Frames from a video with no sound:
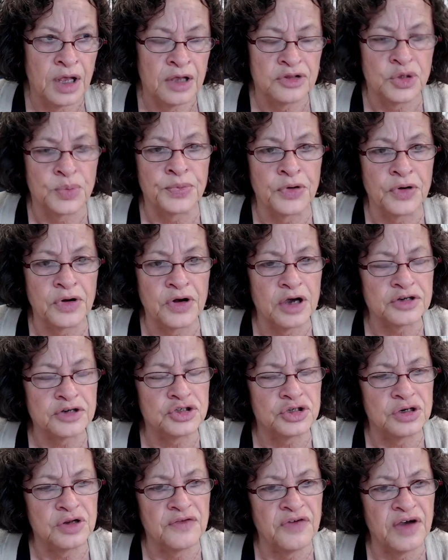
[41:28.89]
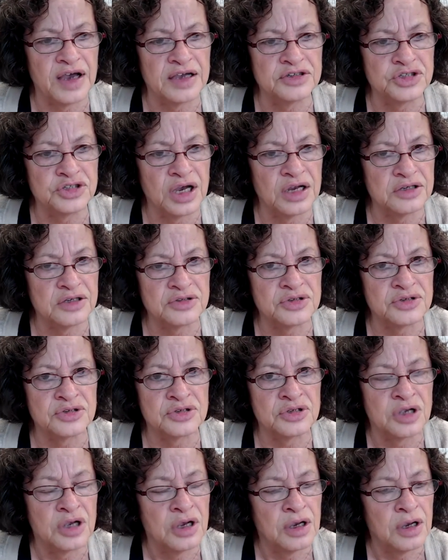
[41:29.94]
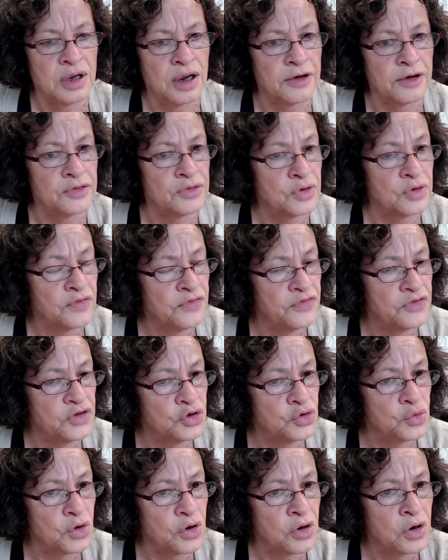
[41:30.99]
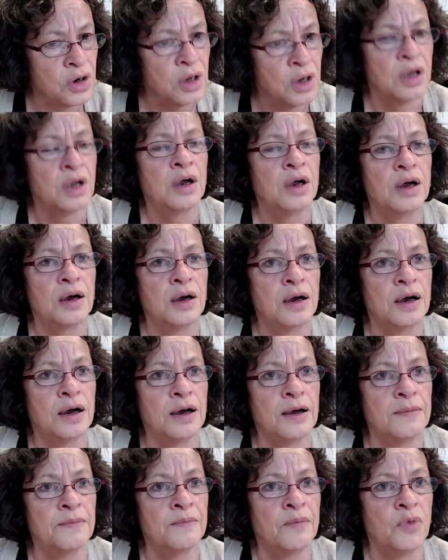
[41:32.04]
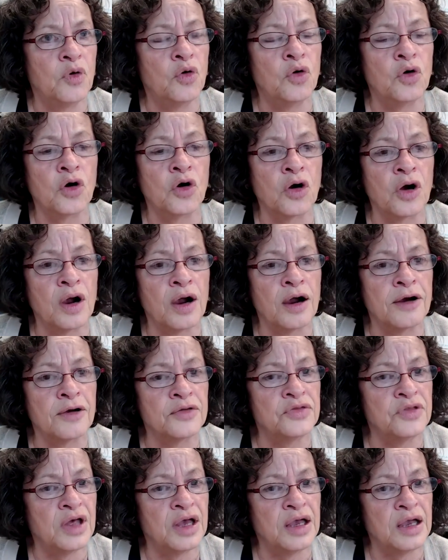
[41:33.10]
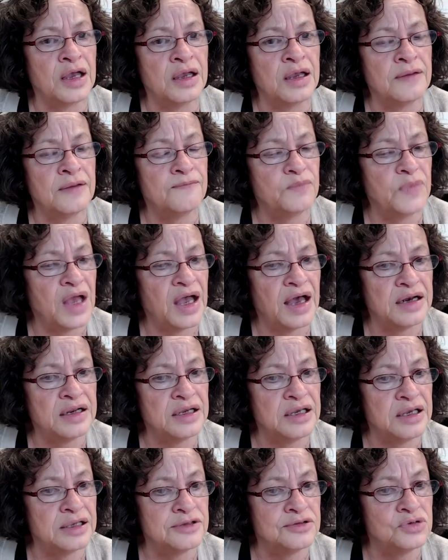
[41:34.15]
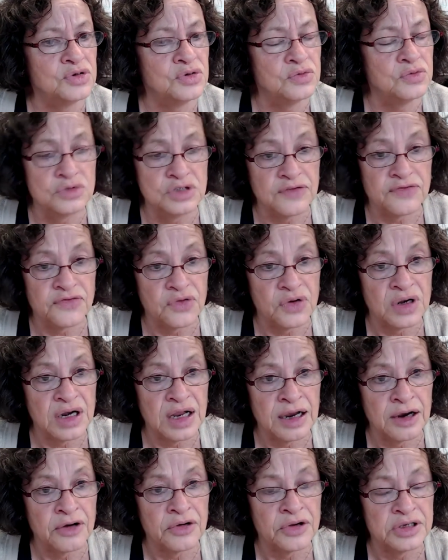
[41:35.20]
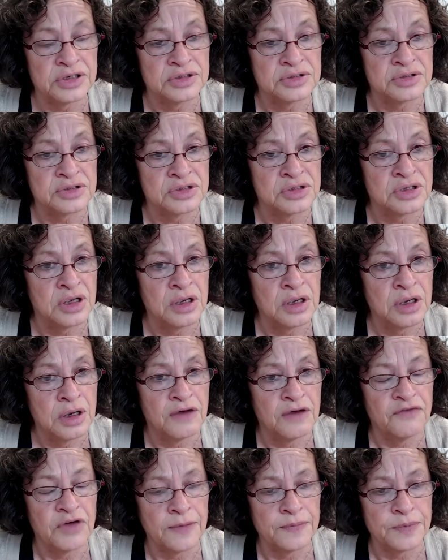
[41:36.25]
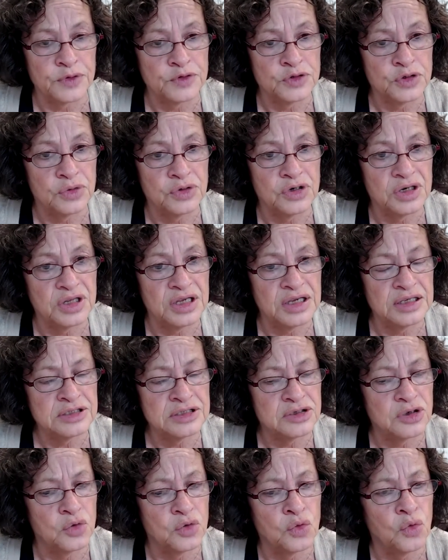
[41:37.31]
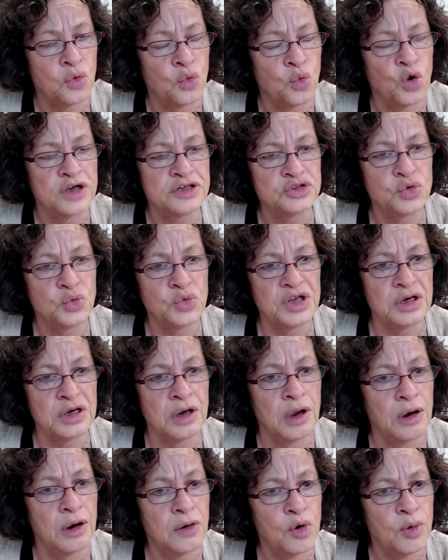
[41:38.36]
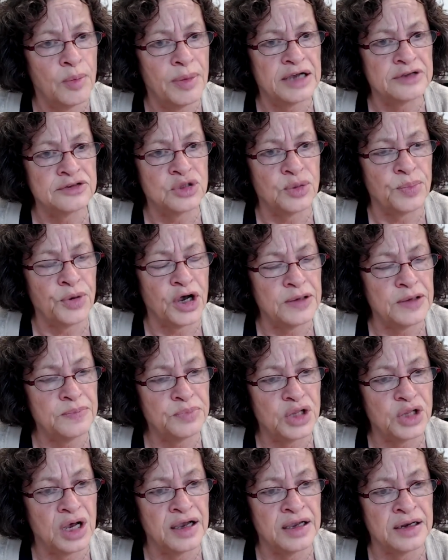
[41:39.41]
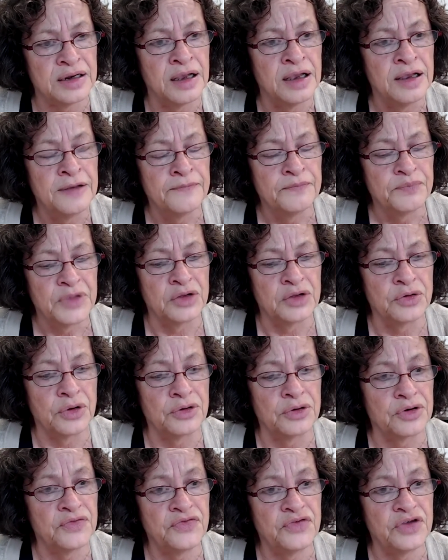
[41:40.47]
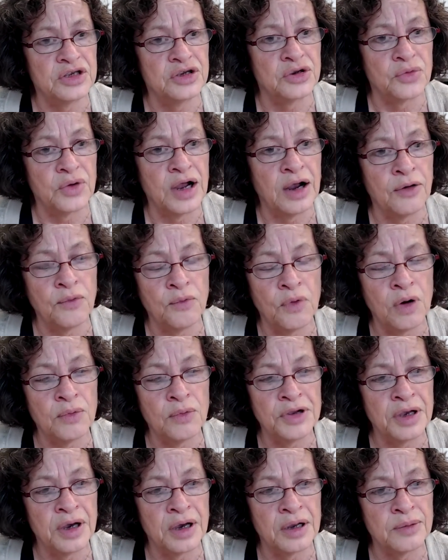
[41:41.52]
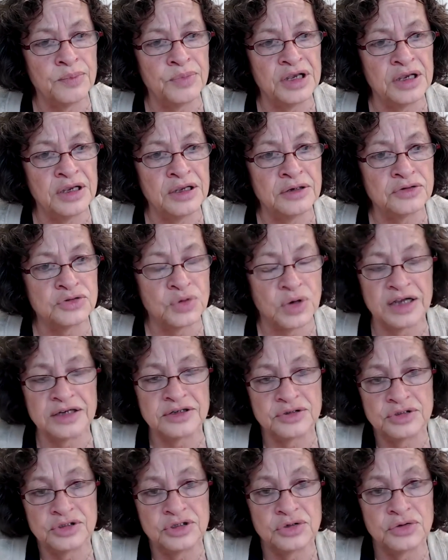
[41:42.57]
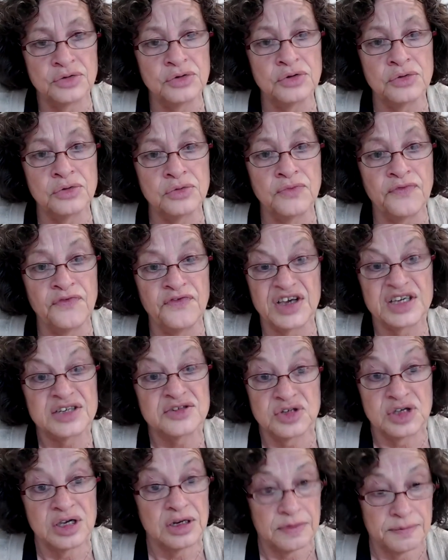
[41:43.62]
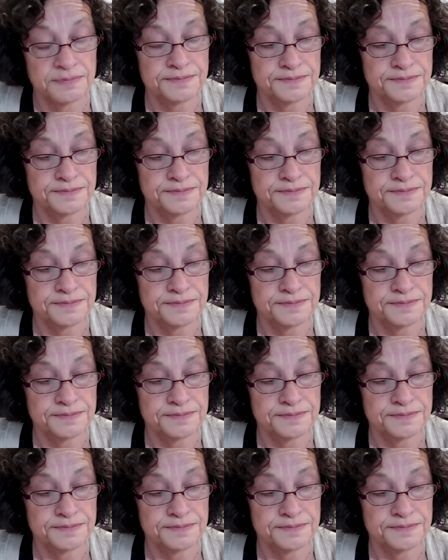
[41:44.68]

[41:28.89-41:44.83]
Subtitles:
the production of hygienists. Are there fewer, or are they heading into different areas of opportunity? So what do we know about the pipeline in order to figure out what we ought to be trying to do to fix it?